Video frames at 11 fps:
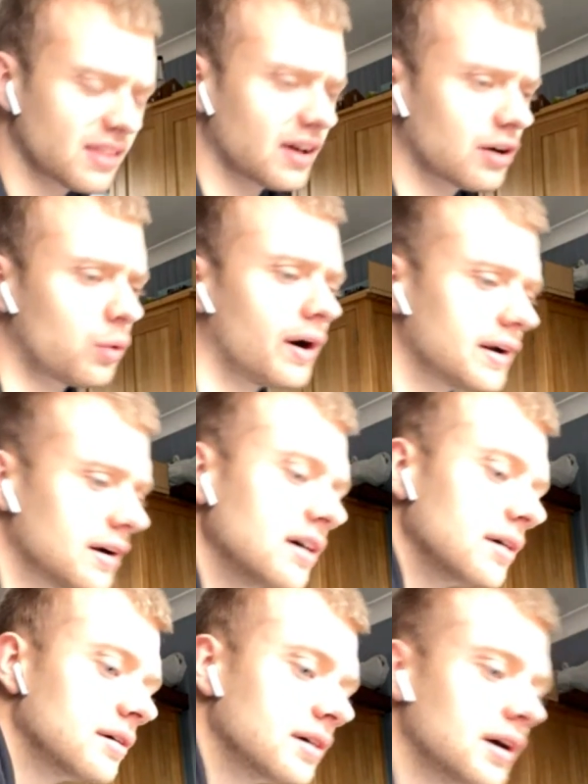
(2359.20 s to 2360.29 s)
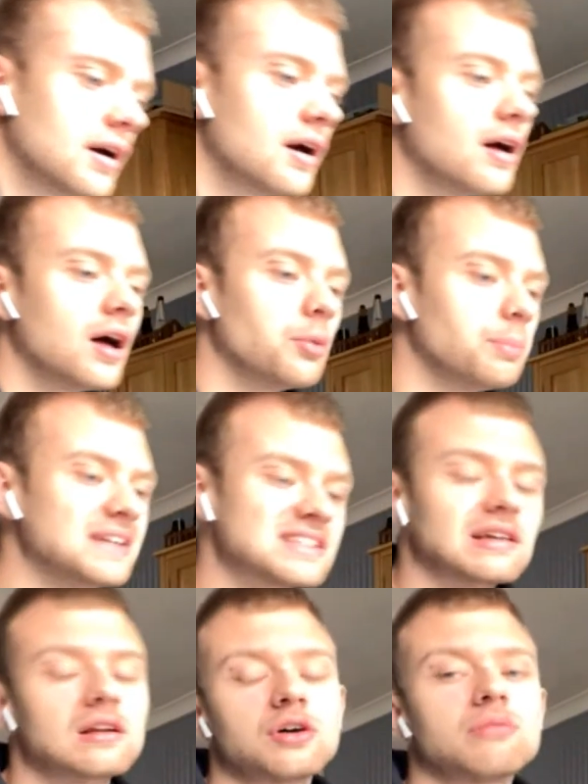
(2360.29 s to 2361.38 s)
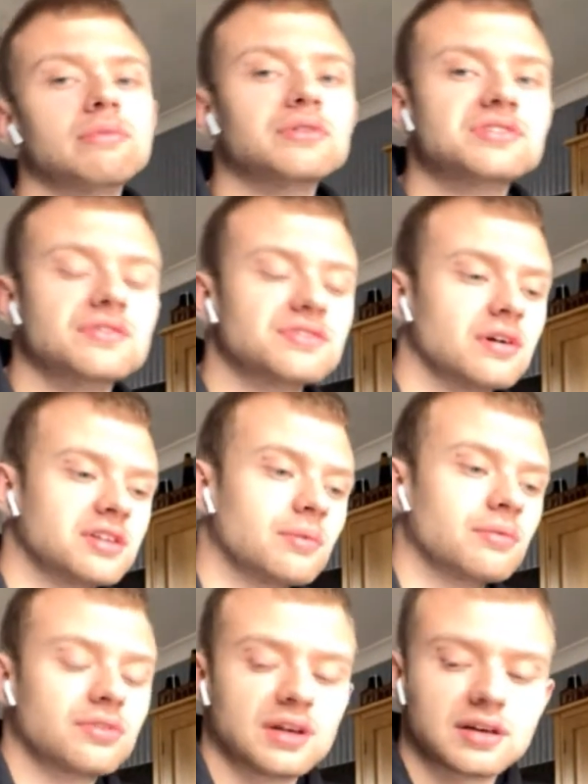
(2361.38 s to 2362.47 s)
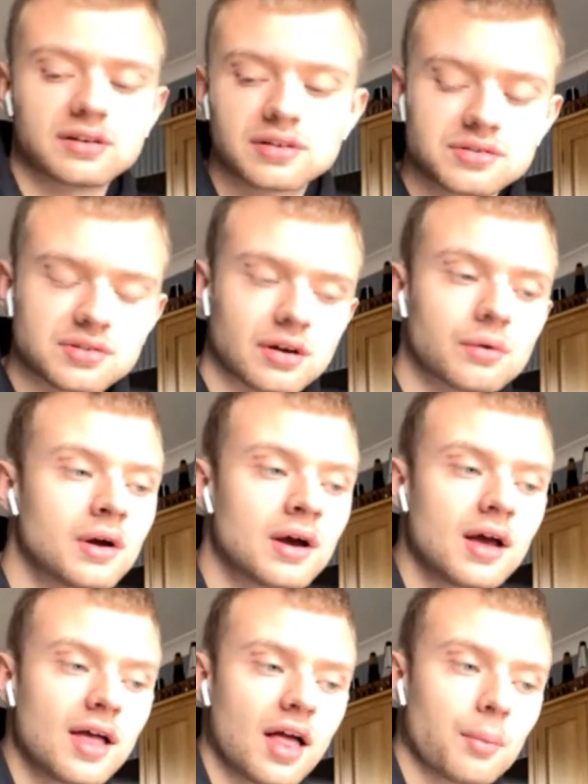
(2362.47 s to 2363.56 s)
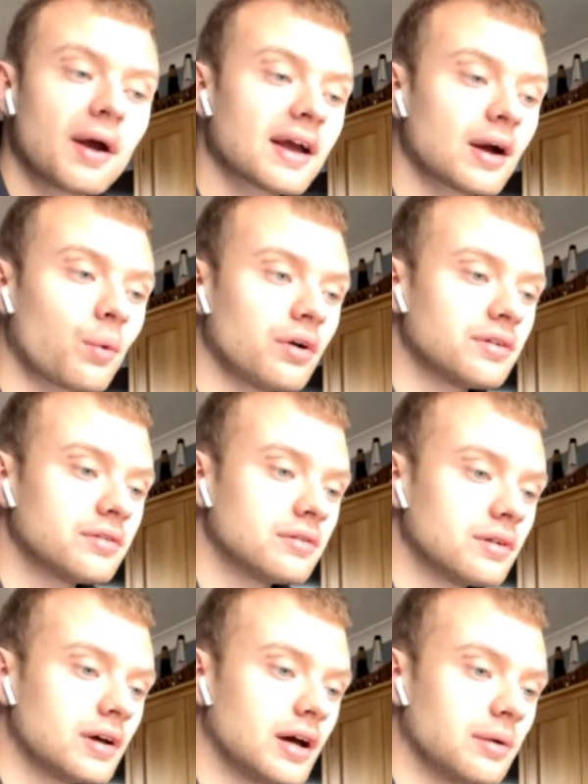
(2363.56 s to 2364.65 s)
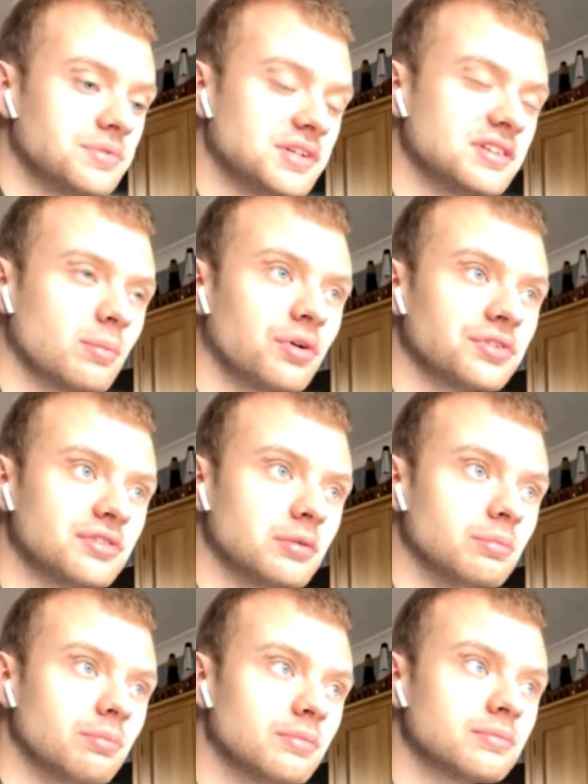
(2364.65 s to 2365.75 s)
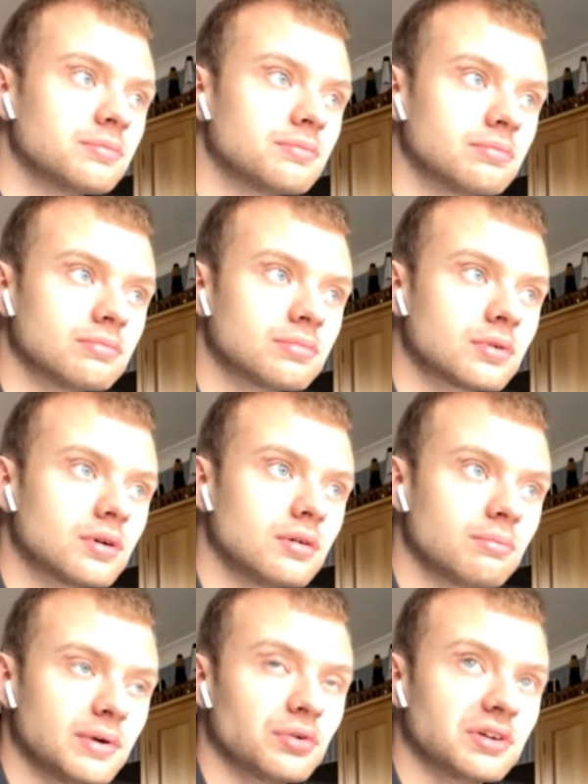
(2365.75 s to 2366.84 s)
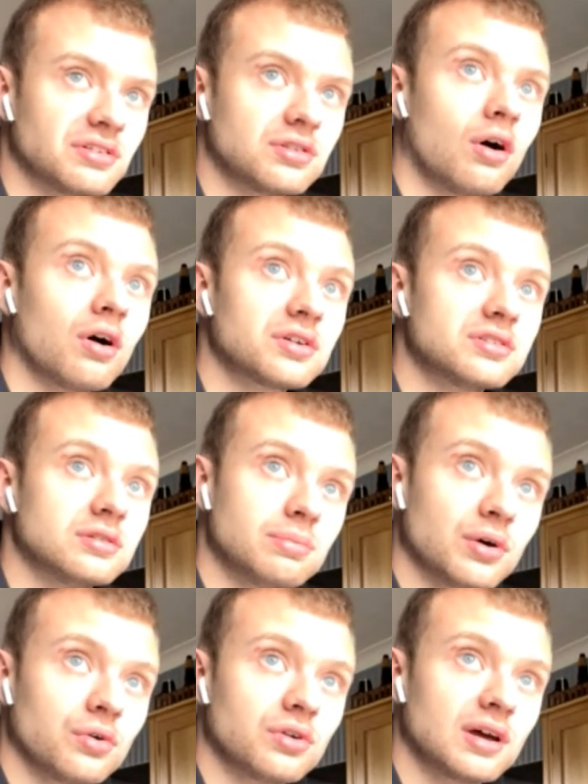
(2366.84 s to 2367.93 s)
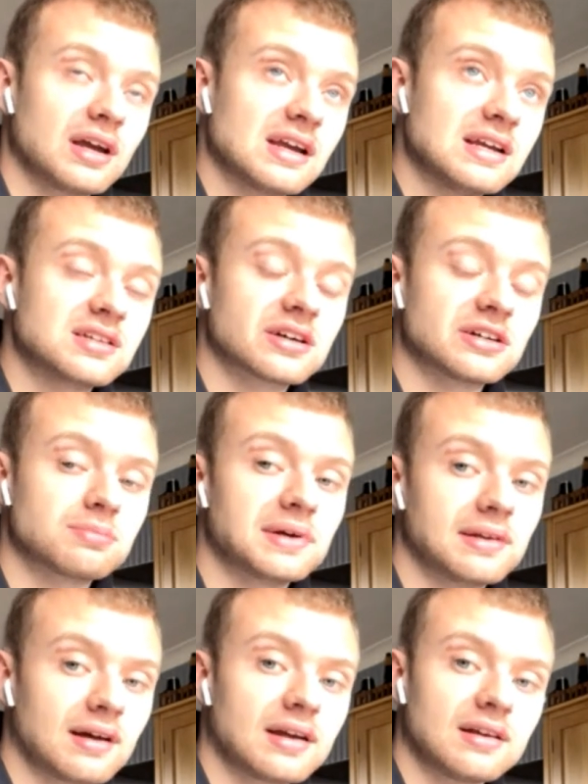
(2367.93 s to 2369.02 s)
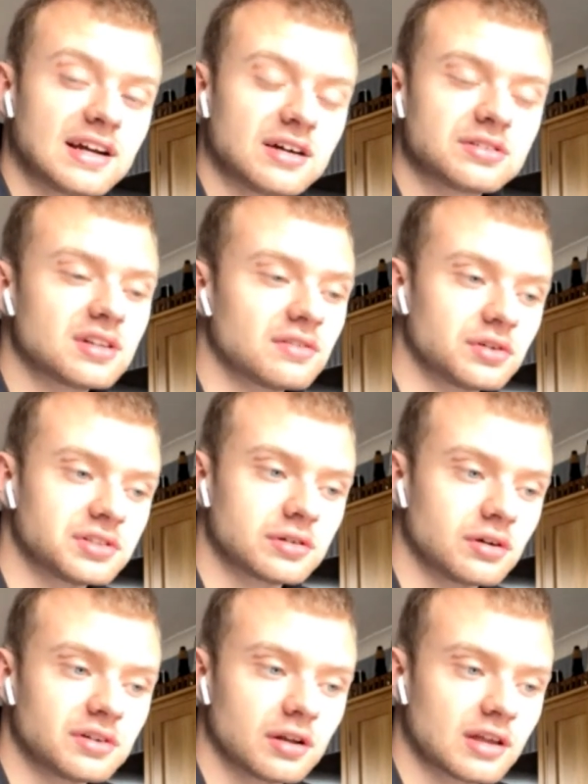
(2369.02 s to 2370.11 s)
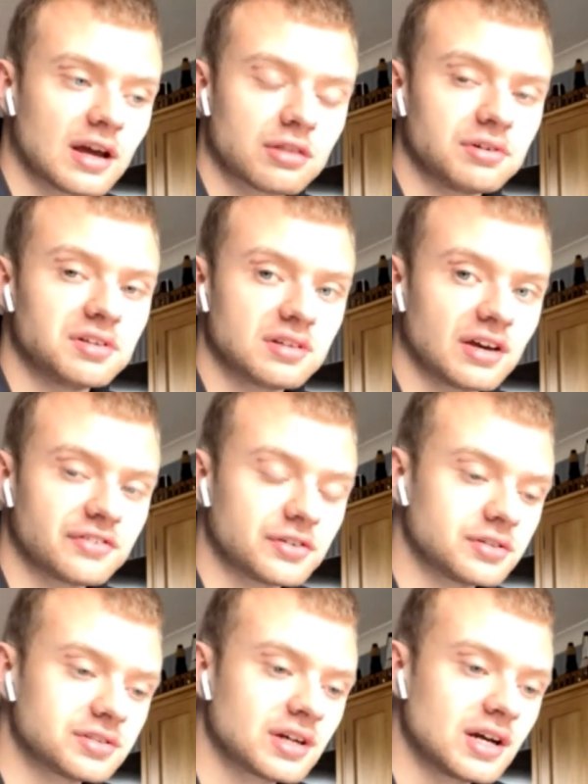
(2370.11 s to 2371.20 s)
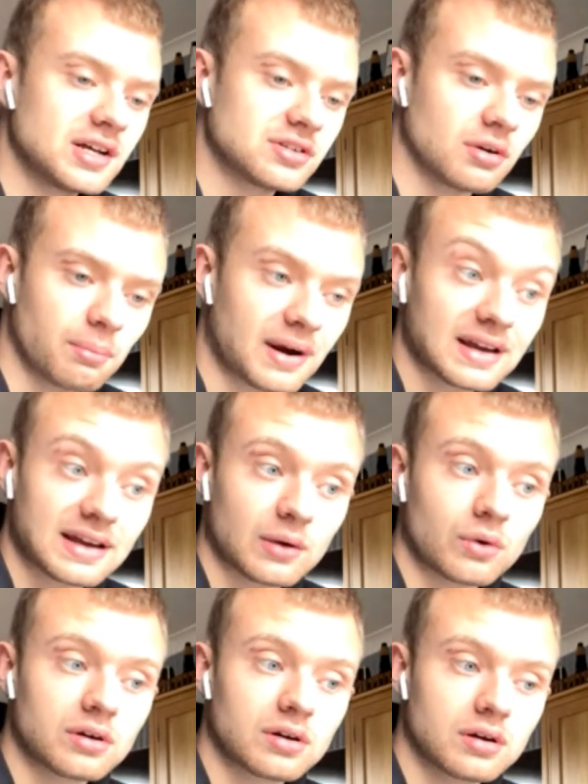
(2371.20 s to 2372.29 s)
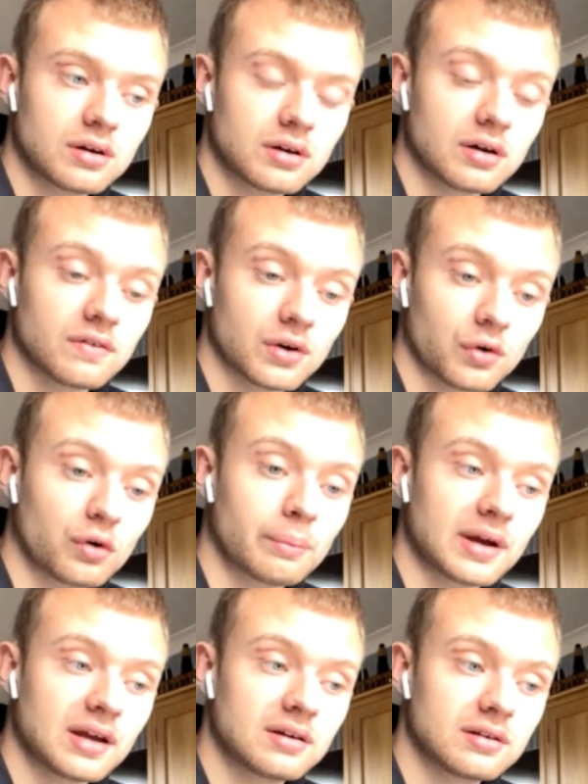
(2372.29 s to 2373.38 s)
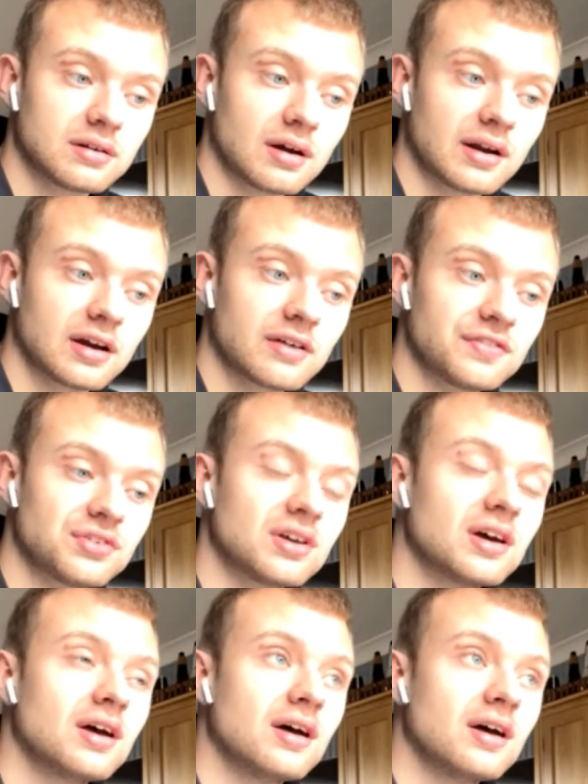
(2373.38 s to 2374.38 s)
They're quite a beastly locomotive, so I don't think so. I might get one, since I'm also building stock to build a East Coast main line layout. So I've also got the A3s, the A4s, so I might get one of the Hornby 9Fs,